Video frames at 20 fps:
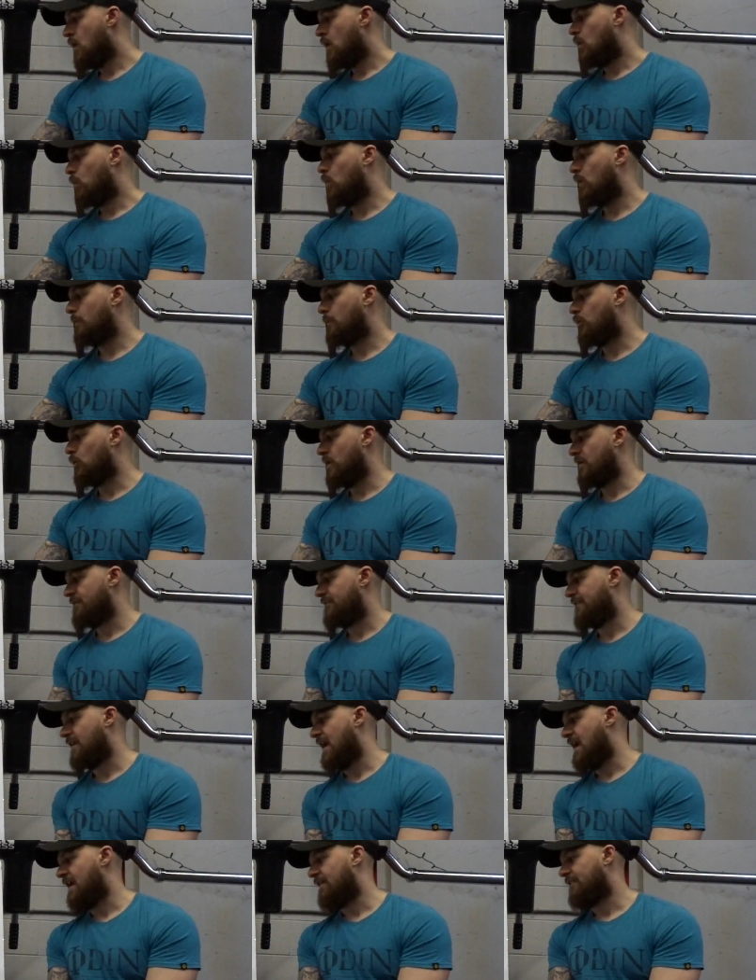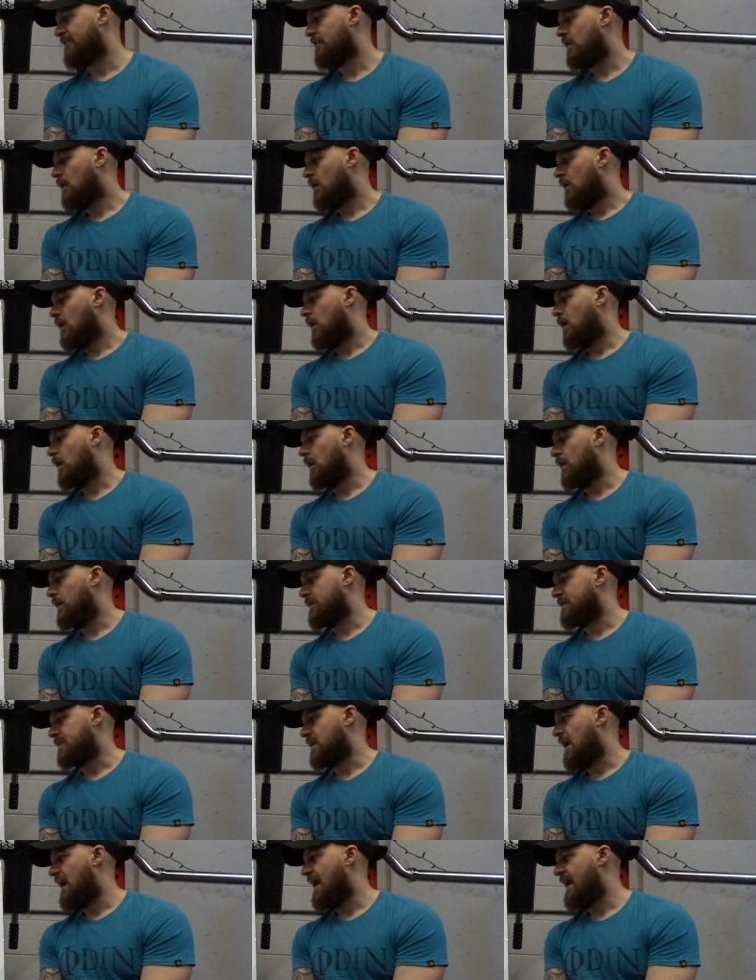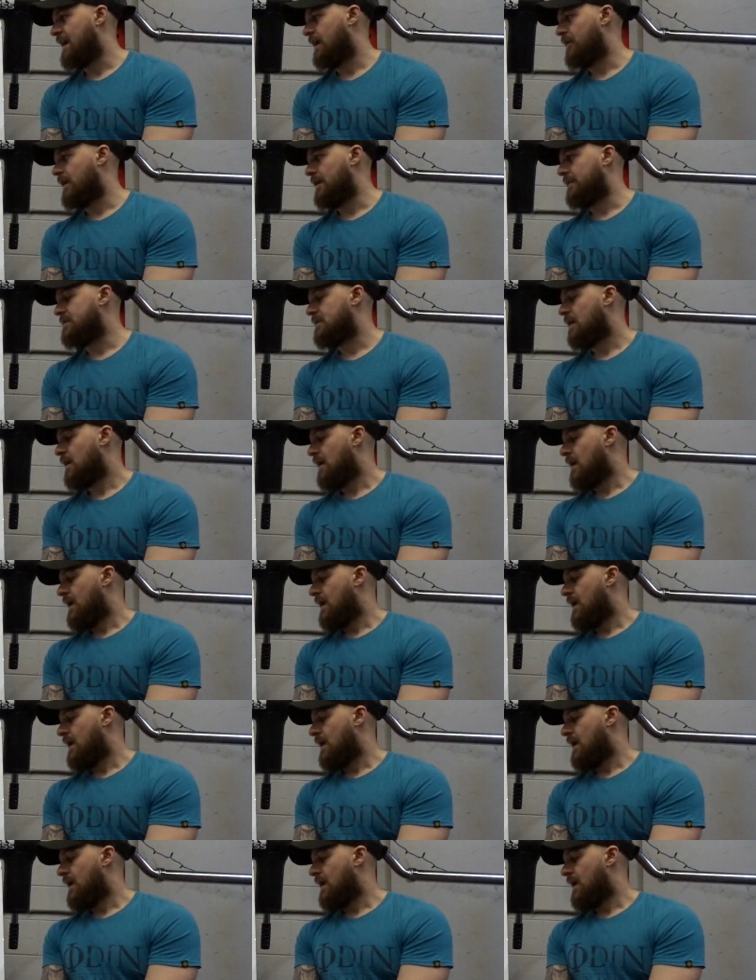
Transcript: 1.5 is the higher end.